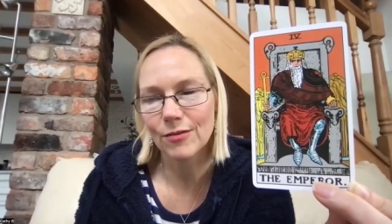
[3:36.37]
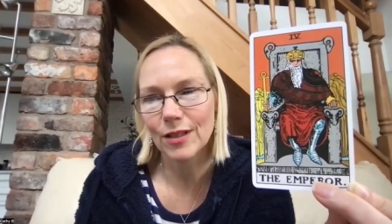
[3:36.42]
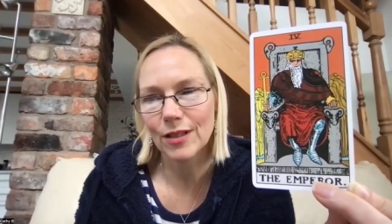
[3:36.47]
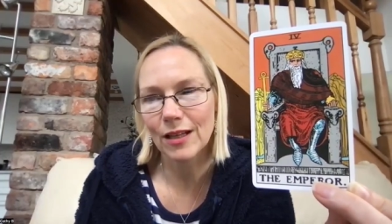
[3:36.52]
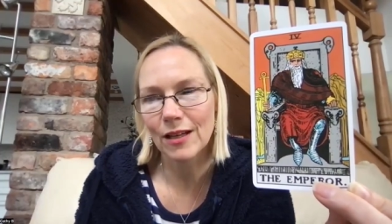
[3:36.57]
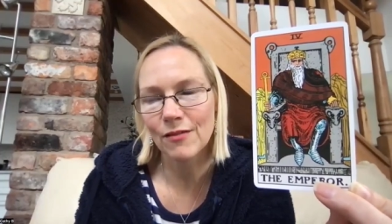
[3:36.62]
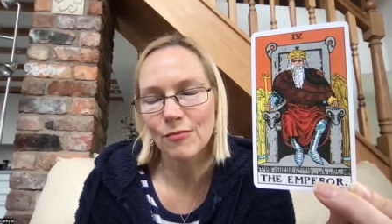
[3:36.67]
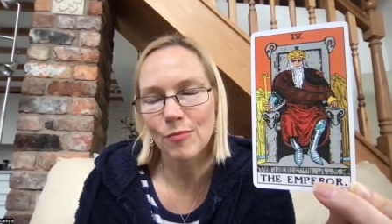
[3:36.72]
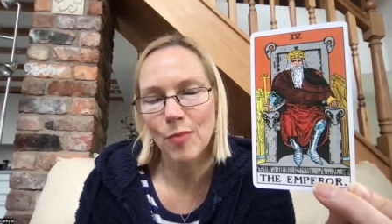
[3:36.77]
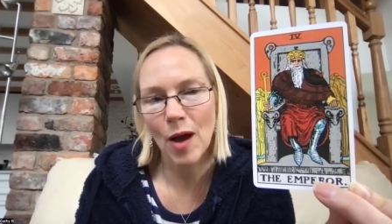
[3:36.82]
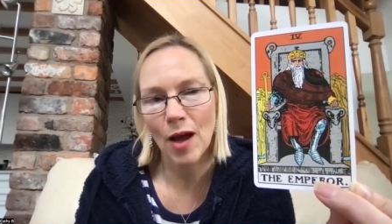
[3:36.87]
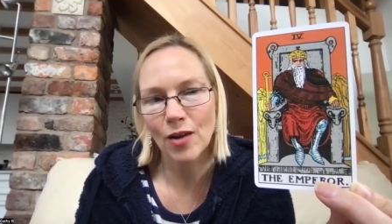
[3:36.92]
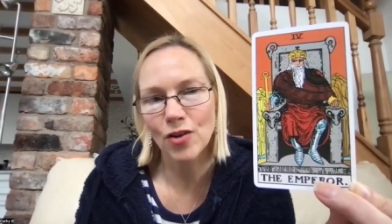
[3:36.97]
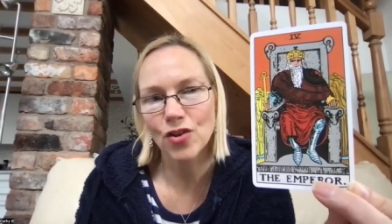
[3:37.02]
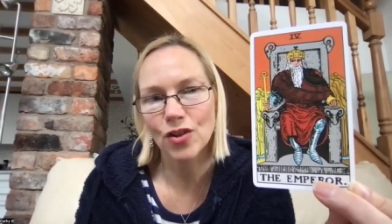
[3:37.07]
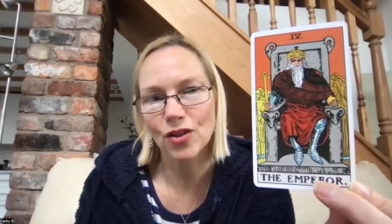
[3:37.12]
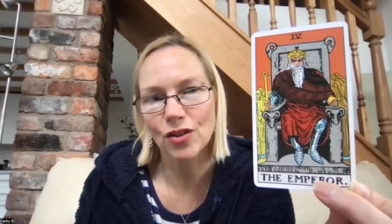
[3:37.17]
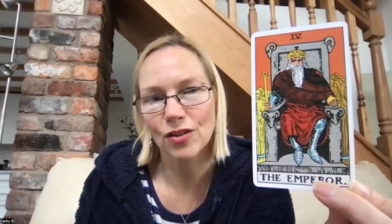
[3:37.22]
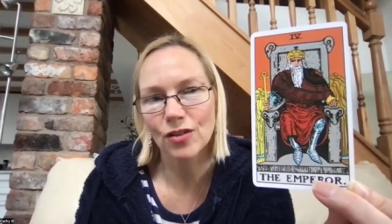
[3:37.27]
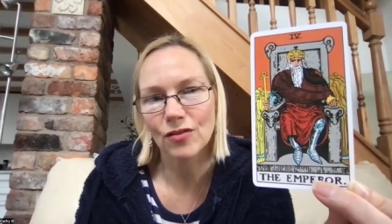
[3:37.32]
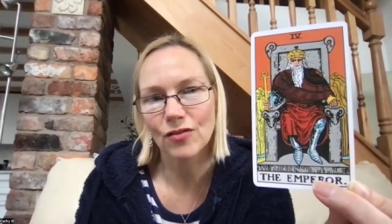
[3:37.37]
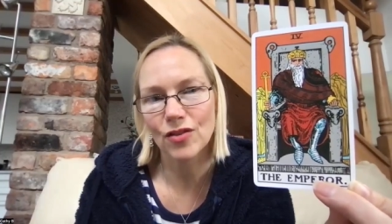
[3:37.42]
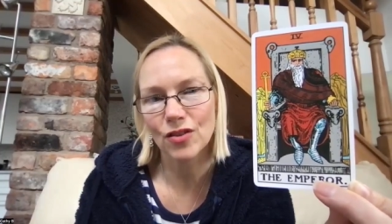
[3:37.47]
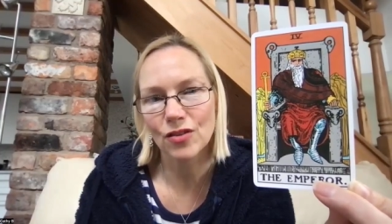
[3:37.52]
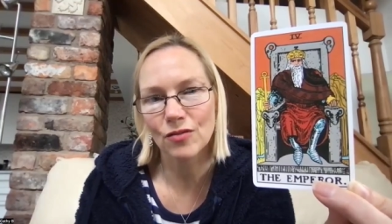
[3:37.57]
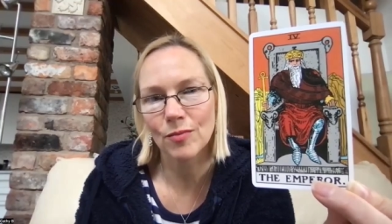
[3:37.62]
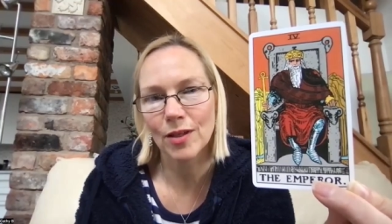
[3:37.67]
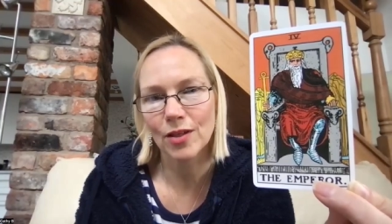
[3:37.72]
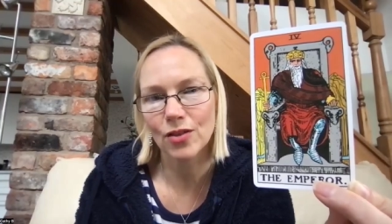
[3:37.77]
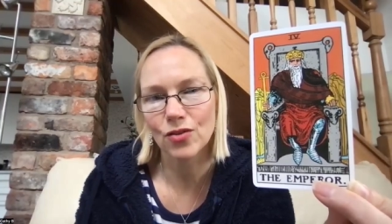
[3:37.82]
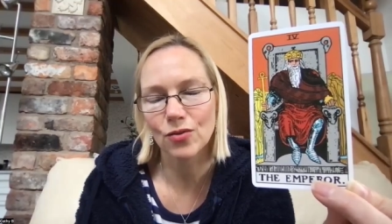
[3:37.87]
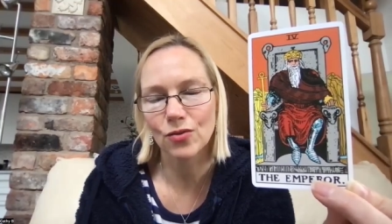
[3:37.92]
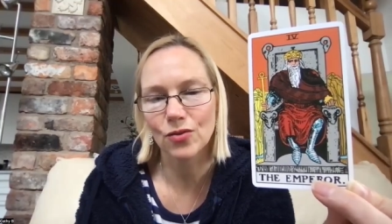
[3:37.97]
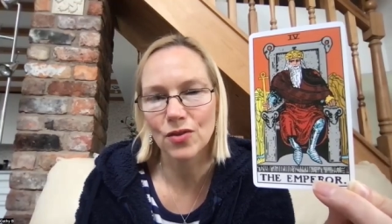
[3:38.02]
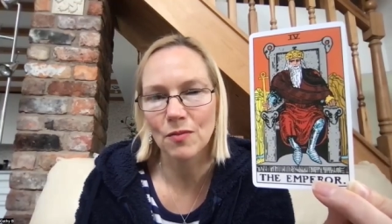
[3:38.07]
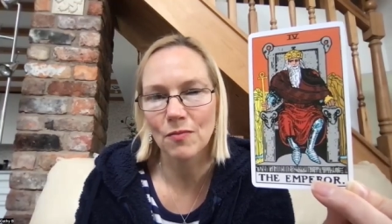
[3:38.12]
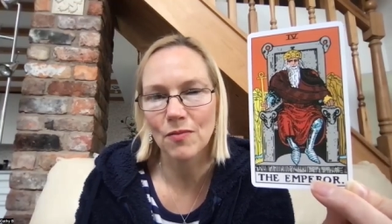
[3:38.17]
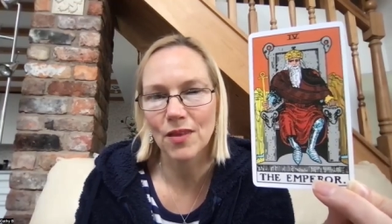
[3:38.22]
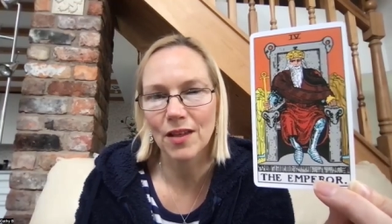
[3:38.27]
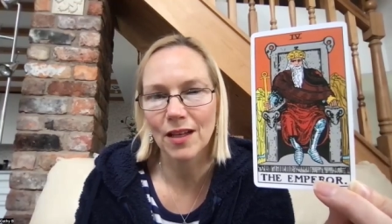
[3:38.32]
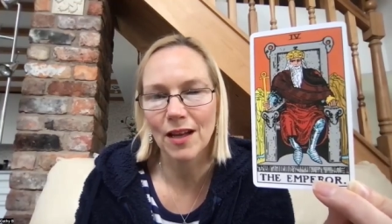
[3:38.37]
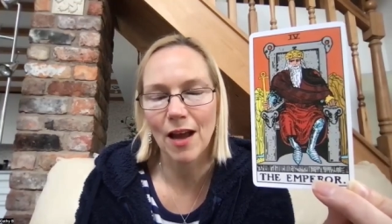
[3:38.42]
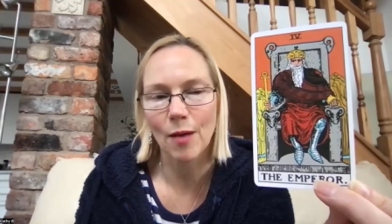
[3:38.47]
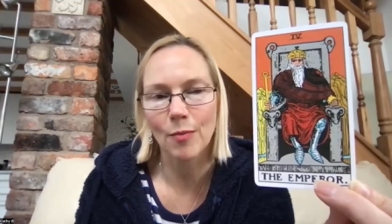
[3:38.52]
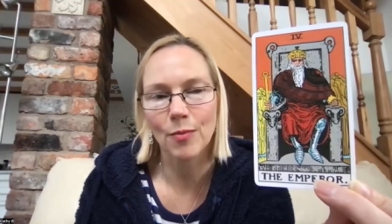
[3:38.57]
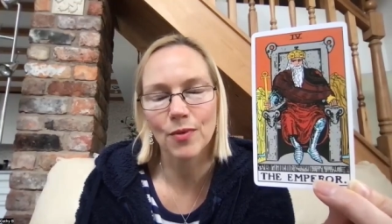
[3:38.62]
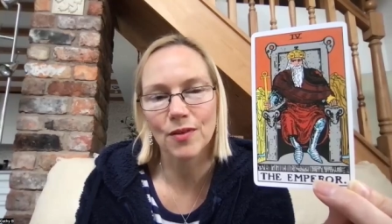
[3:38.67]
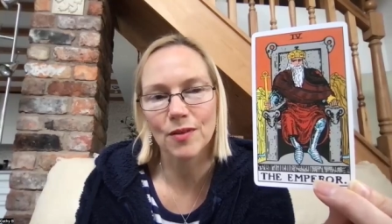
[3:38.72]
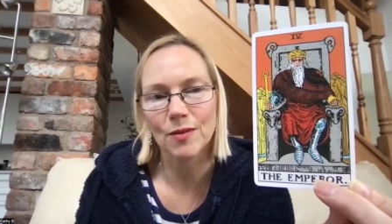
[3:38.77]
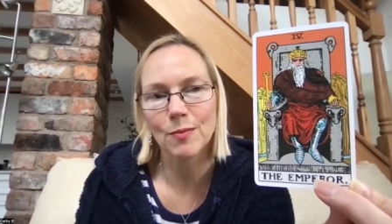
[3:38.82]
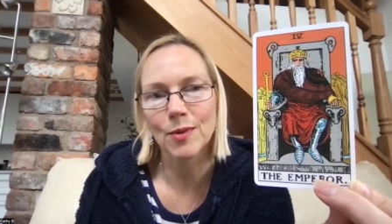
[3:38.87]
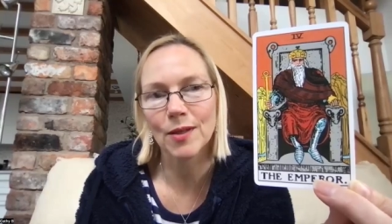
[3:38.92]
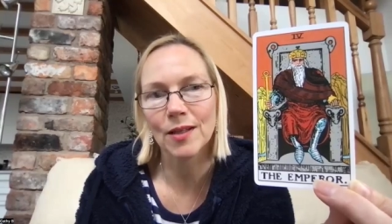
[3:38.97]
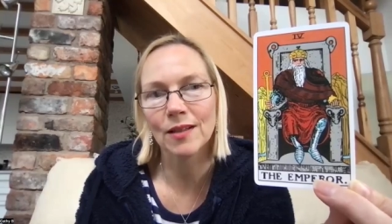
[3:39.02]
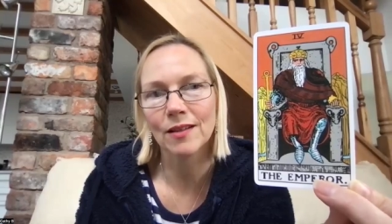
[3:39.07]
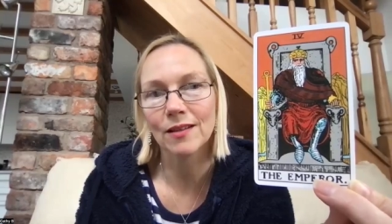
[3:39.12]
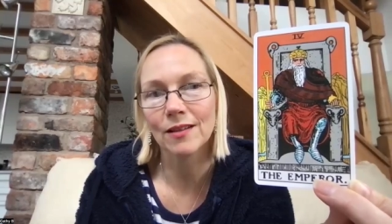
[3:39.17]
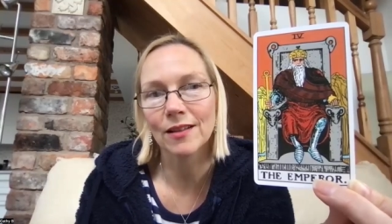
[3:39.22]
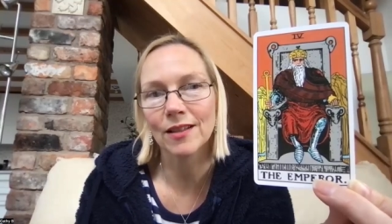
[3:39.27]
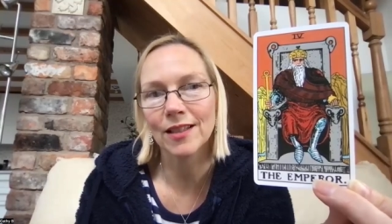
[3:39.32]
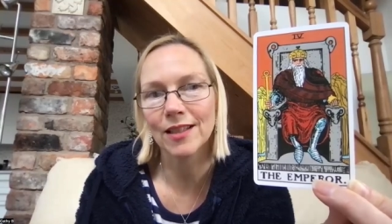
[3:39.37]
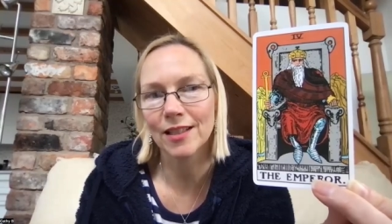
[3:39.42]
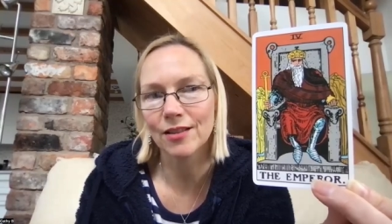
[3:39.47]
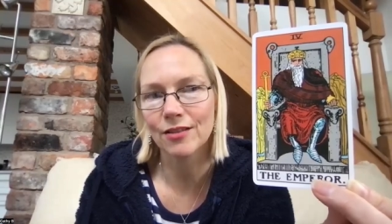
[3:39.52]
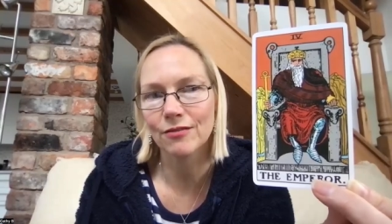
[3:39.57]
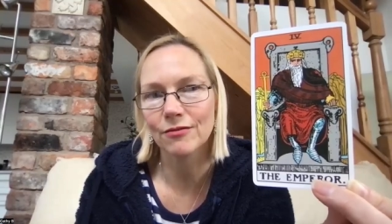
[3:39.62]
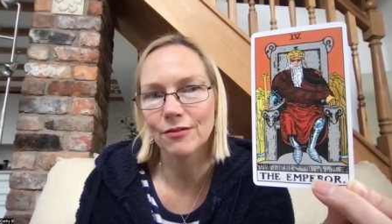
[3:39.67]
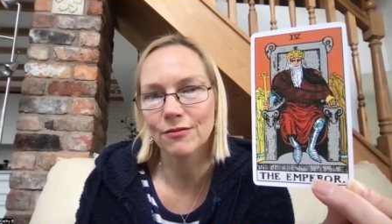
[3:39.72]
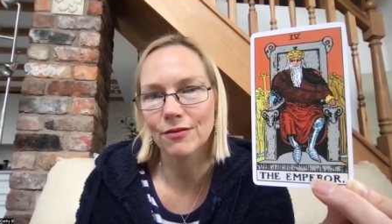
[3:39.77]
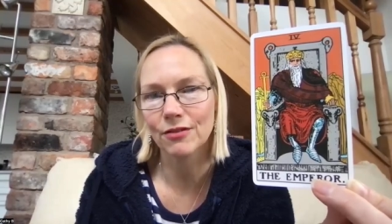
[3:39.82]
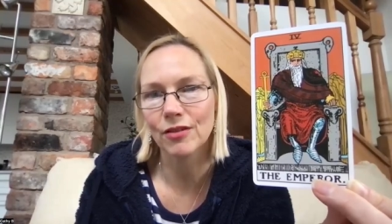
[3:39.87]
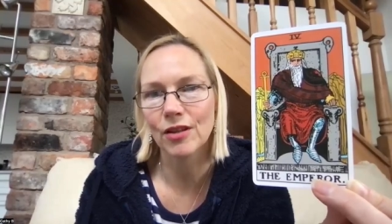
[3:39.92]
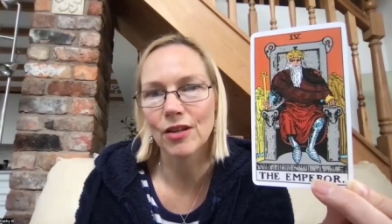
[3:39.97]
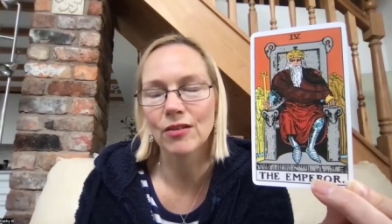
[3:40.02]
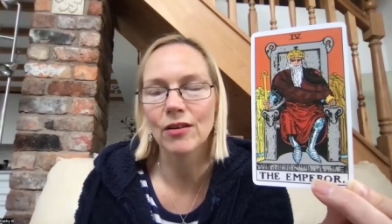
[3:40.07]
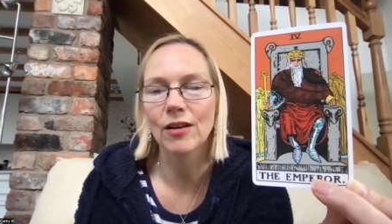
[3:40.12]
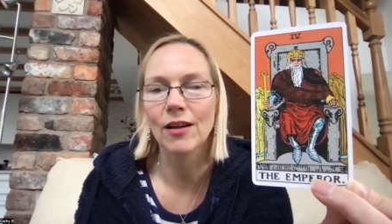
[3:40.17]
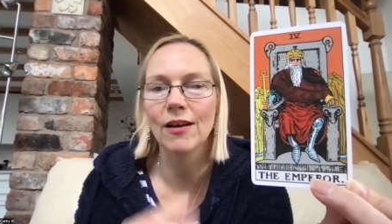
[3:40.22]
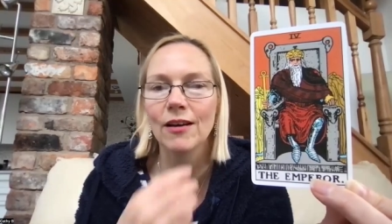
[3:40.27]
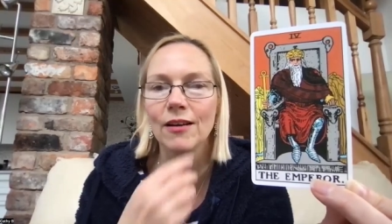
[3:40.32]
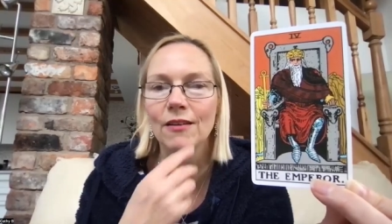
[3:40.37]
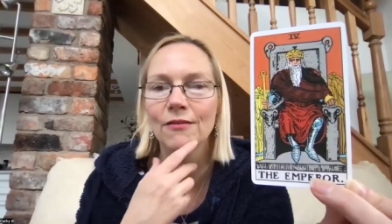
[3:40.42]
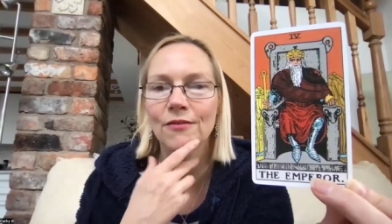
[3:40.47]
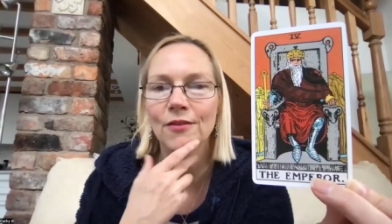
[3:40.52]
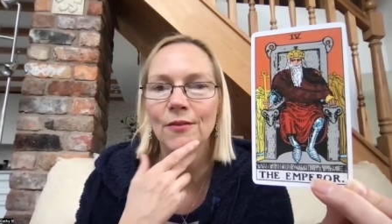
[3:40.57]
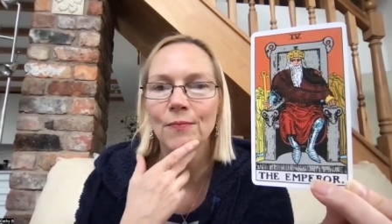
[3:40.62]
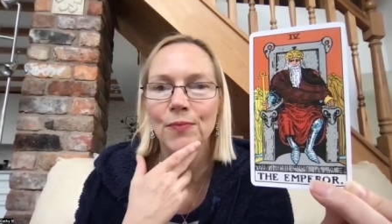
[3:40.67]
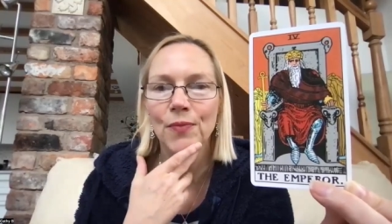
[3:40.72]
kind of passion to make sure something happens, being the leader of your own life.